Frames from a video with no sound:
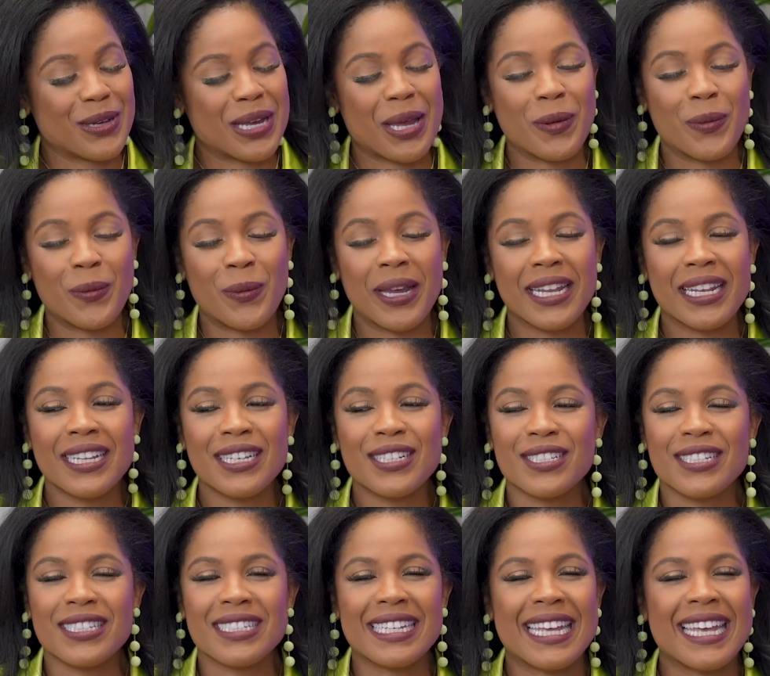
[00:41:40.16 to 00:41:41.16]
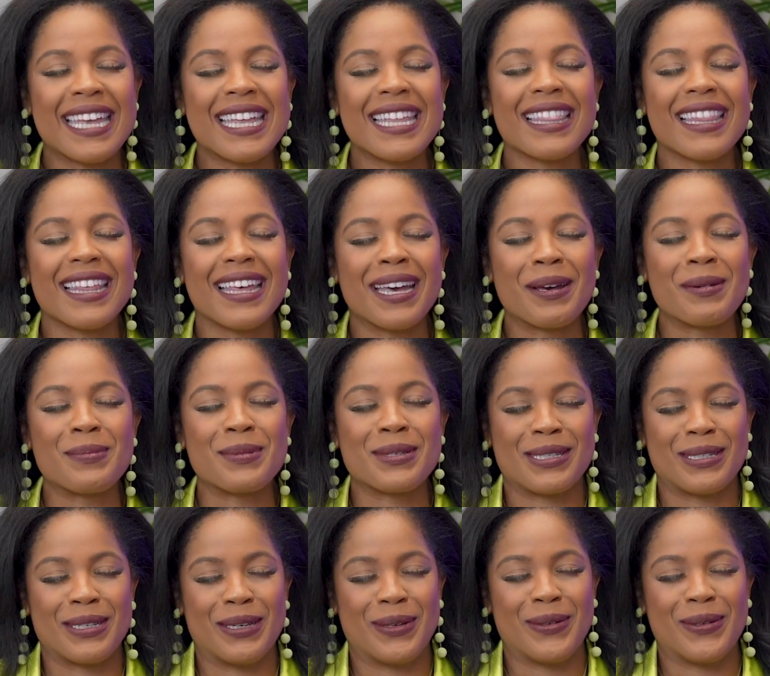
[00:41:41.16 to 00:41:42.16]
Okay, way to just end the
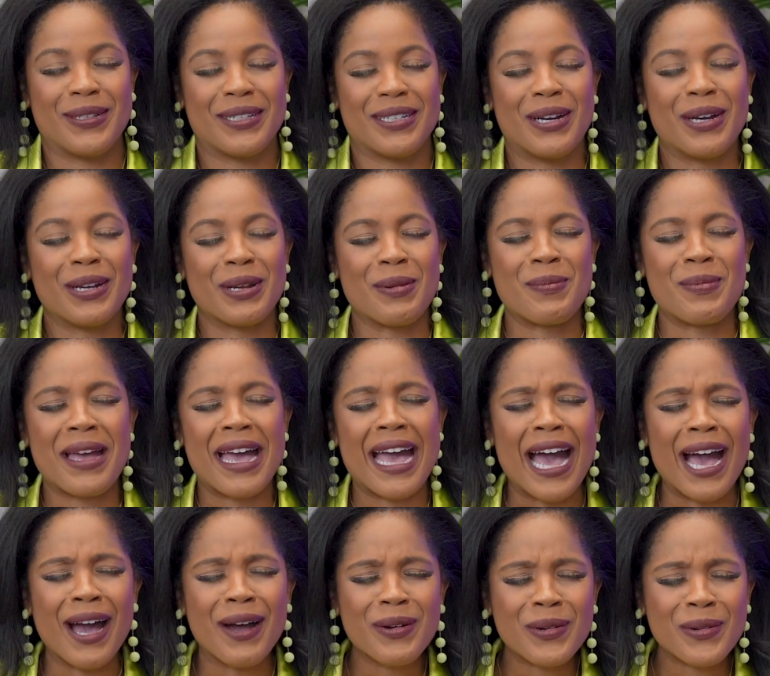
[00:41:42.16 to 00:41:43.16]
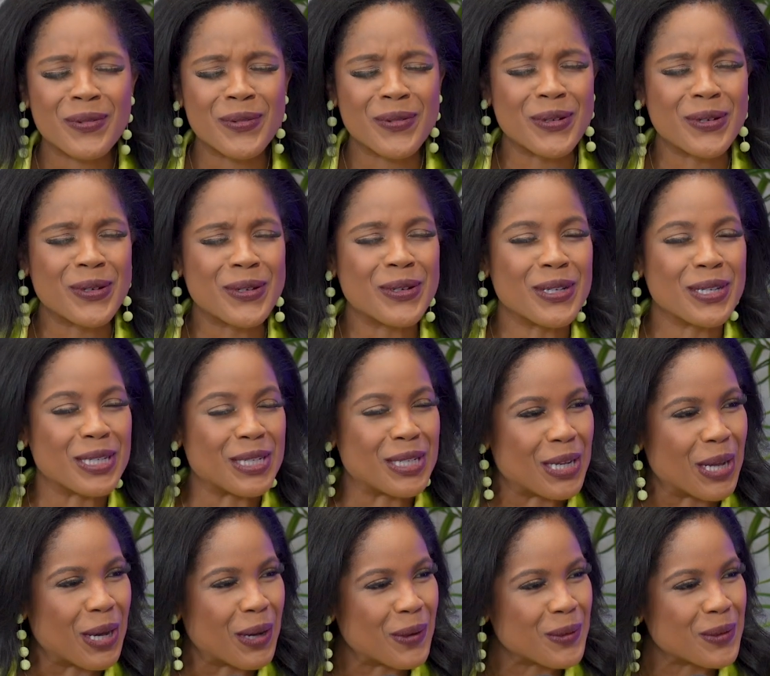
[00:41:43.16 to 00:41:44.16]
episode on a powerful
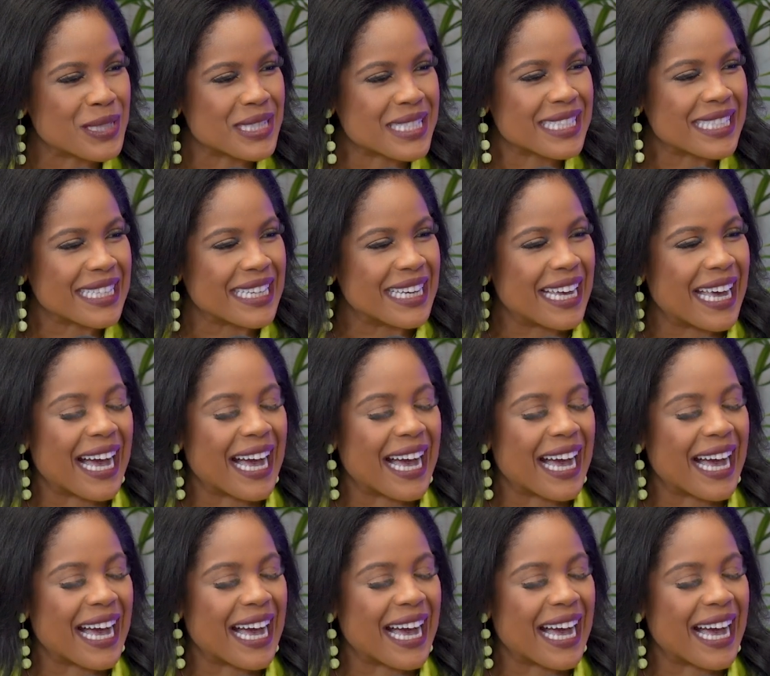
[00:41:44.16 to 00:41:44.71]
note.